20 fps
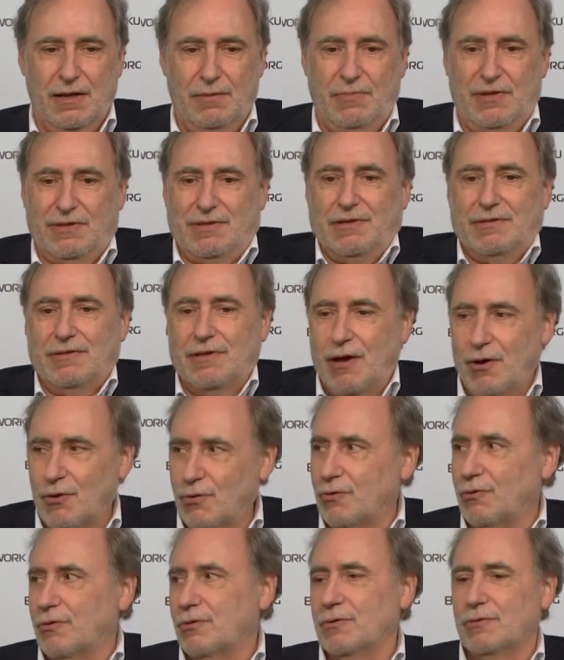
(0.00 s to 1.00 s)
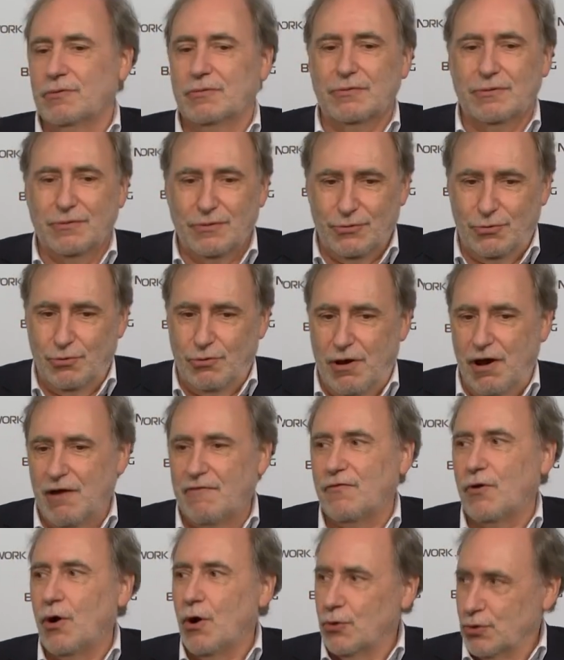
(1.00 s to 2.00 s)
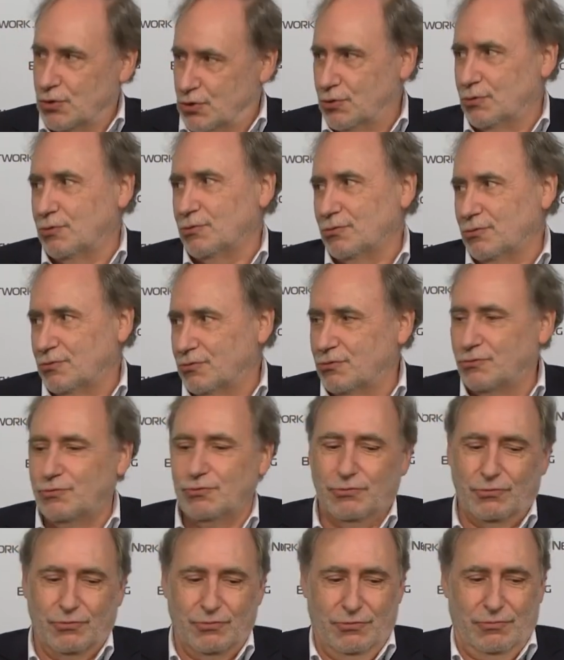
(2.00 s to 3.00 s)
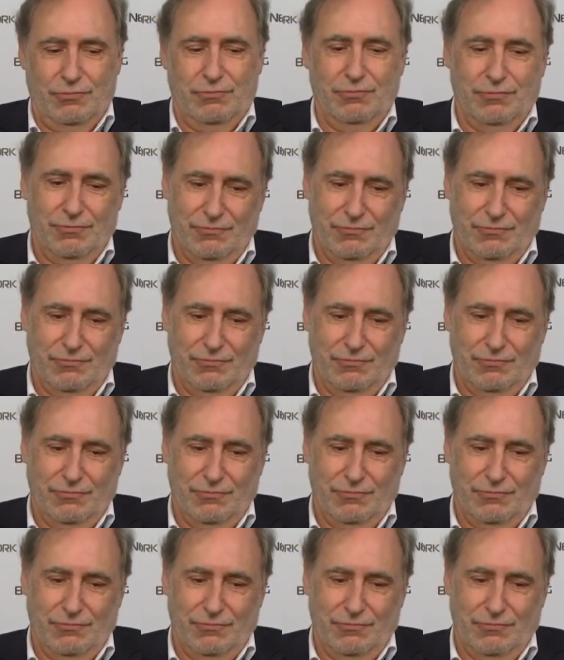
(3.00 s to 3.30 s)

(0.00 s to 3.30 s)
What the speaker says: But now you have also to